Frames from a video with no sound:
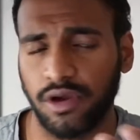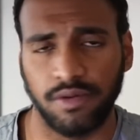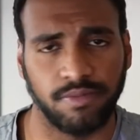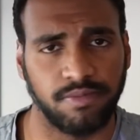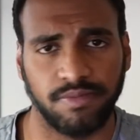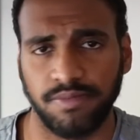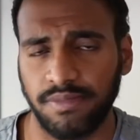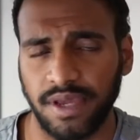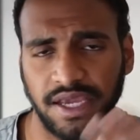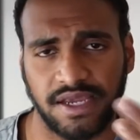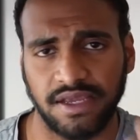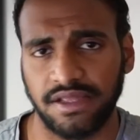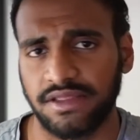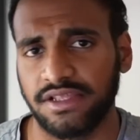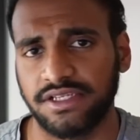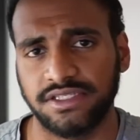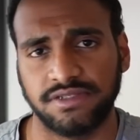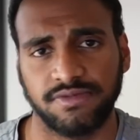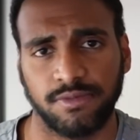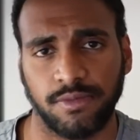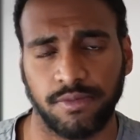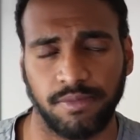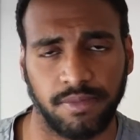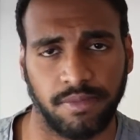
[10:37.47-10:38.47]
making
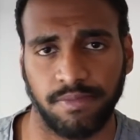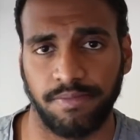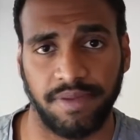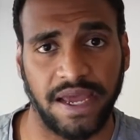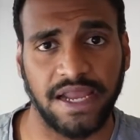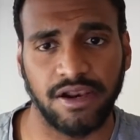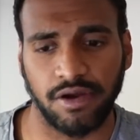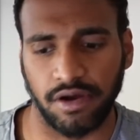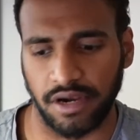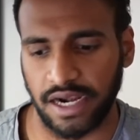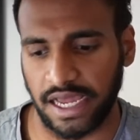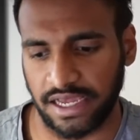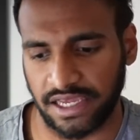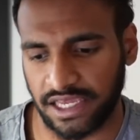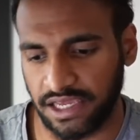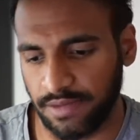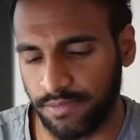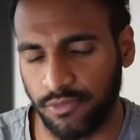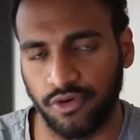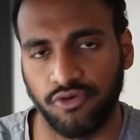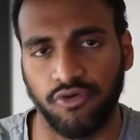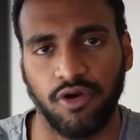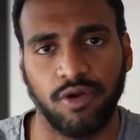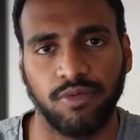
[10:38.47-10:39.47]
this better. Like,
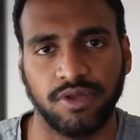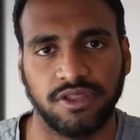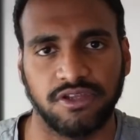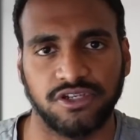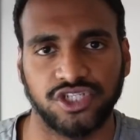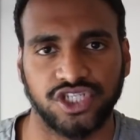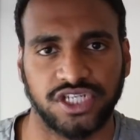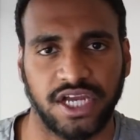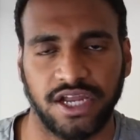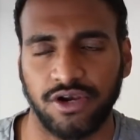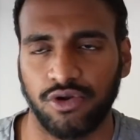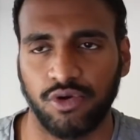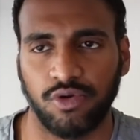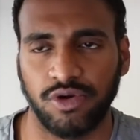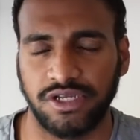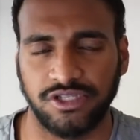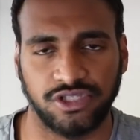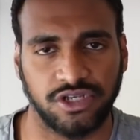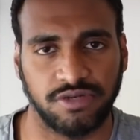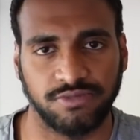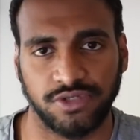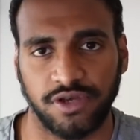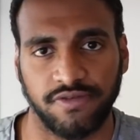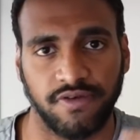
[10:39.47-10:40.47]
keep growing the channel in
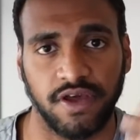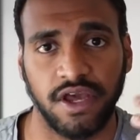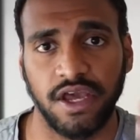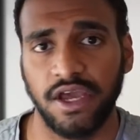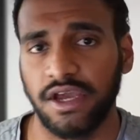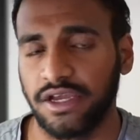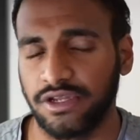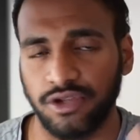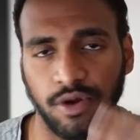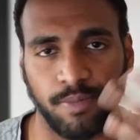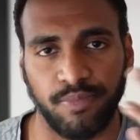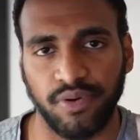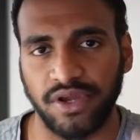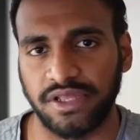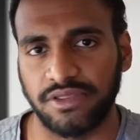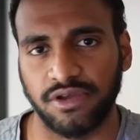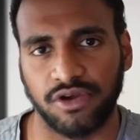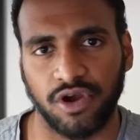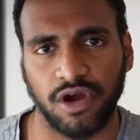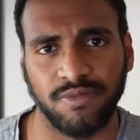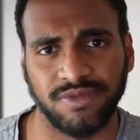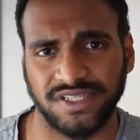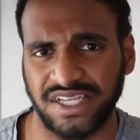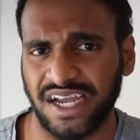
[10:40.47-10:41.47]
terms of, you know, paying the
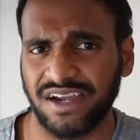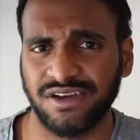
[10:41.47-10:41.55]
comments.